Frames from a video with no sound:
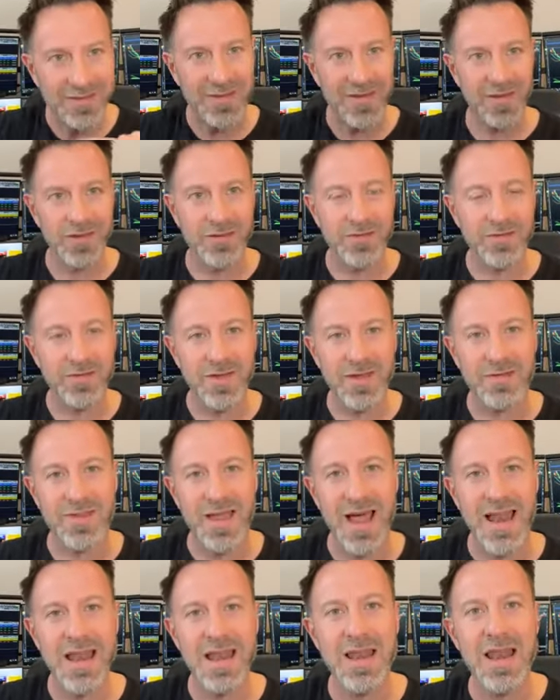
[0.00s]
does is
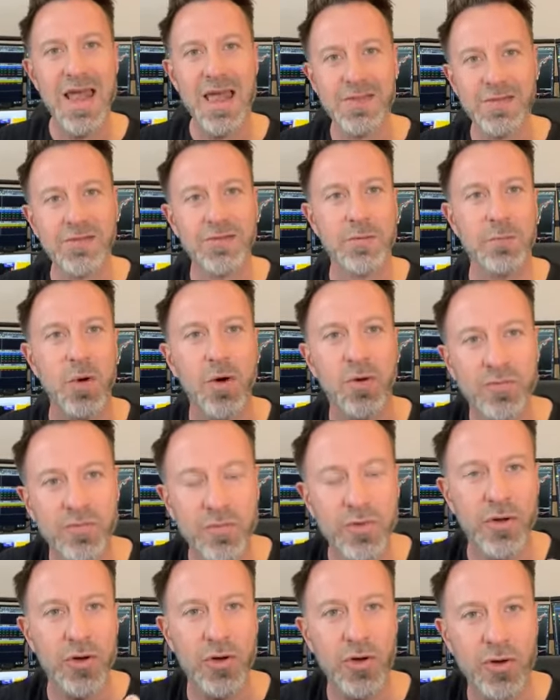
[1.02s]
that lets them
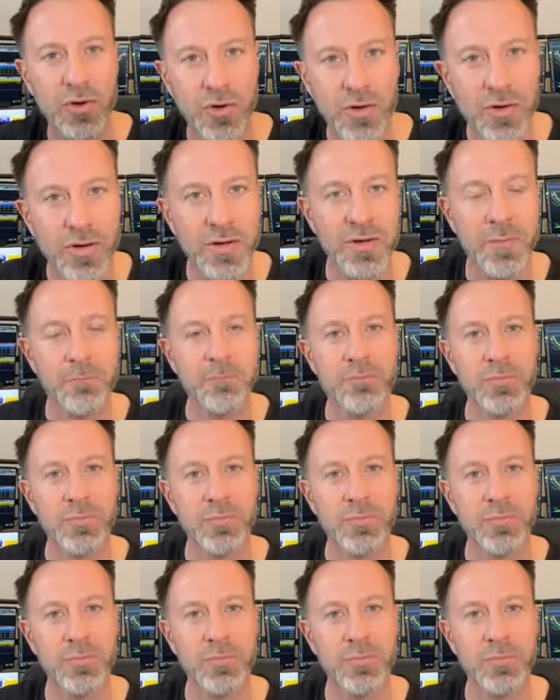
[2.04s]
off the hook